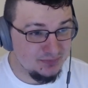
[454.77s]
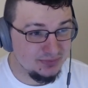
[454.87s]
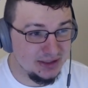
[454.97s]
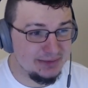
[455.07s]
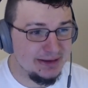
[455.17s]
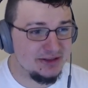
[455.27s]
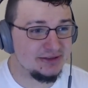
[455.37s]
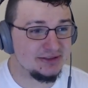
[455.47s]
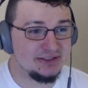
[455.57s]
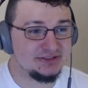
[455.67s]
And
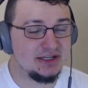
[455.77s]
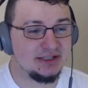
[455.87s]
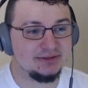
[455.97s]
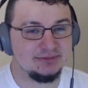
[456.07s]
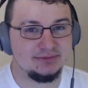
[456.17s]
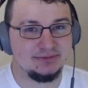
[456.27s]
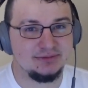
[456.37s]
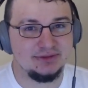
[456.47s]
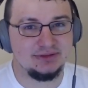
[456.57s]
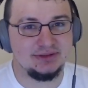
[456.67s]

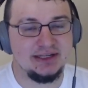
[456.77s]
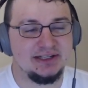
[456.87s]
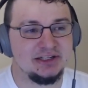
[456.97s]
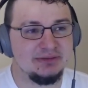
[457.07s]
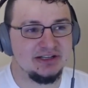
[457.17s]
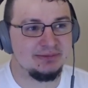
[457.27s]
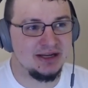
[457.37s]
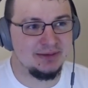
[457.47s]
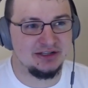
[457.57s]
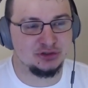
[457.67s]
he didn't commit to
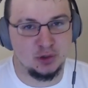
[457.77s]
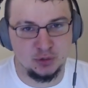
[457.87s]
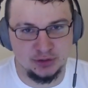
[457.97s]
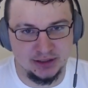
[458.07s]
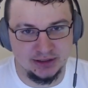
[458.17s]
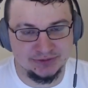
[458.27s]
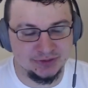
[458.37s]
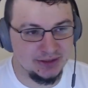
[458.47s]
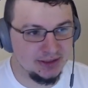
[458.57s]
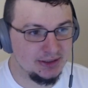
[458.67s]
Miami to troll you guys.
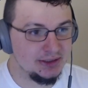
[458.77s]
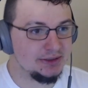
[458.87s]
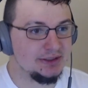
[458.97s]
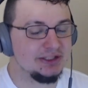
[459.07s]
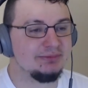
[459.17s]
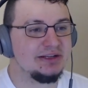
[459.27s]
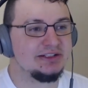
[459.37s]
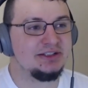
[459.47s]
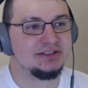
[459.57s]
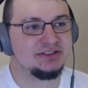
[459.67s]
He committed
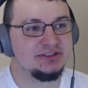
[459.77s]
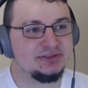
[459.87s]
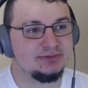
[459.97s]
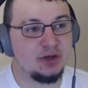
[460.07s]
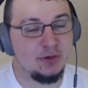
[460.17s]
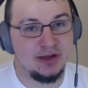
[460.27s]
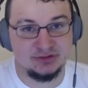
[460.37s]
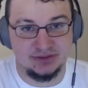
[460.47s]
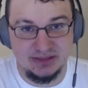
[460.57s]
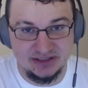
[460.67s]
because he thought that was the
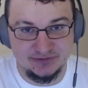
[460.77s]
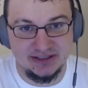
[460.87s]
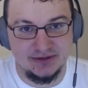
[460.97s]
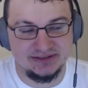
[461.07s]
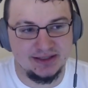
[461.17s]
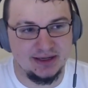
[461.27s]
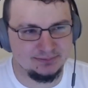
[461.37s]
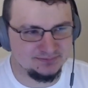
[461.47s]
best fit at the time.